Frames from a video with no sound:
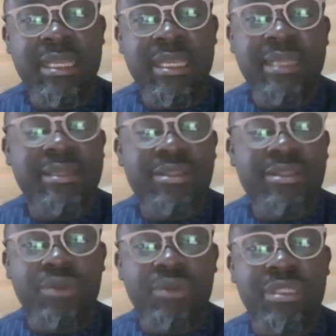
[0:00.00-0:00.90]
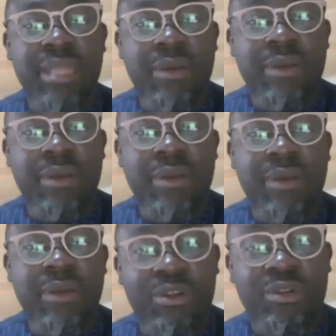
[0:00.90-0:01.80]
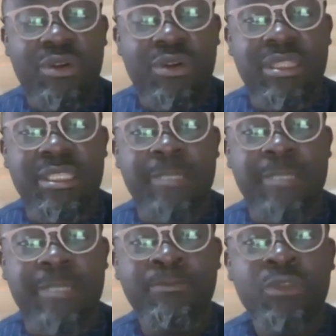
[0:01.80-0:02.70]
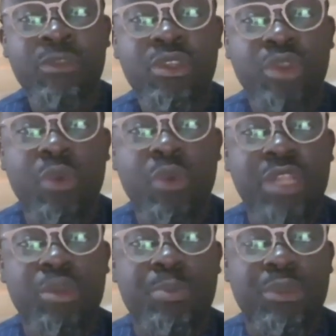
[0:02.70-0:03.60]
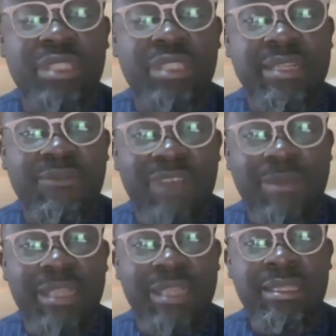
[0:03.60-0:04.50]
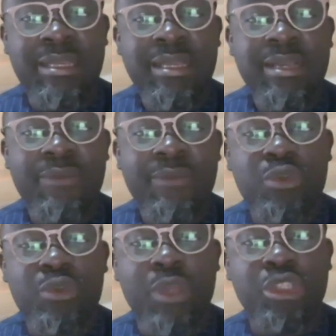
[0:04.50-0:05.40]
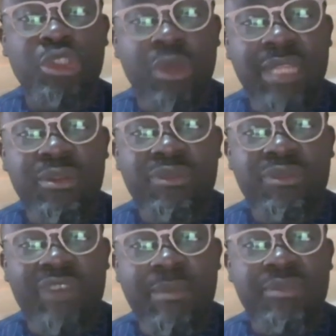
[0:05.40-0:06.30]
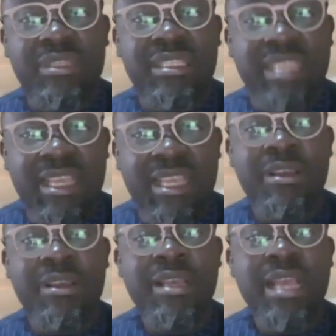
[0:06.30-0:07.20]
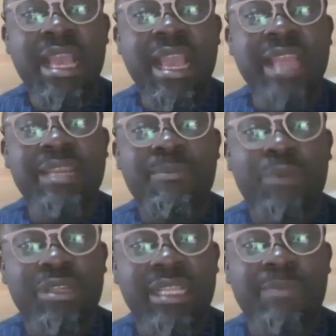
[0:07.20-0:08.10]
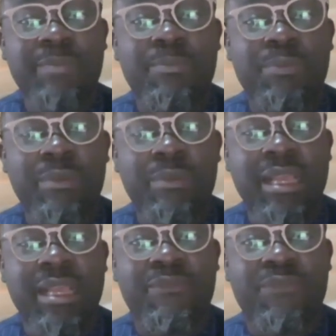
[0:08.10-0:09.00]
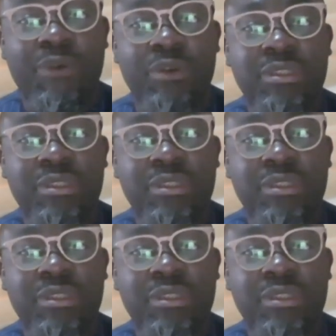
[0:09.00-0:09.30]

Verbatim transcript: in this country that will earn us even foreign currency. So we need to protect the farmers. We need to ensure that those farmers receive any budgeting uh, funds